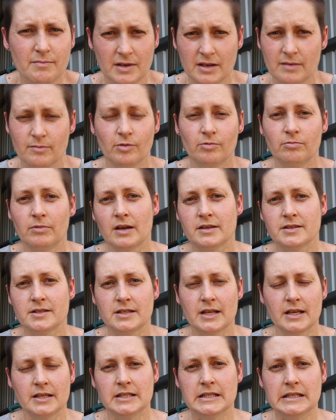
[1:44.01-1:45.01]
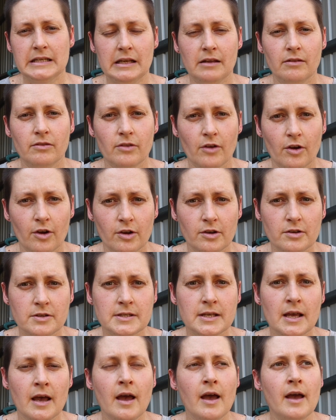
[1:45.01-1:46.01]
minimal rust underneath those.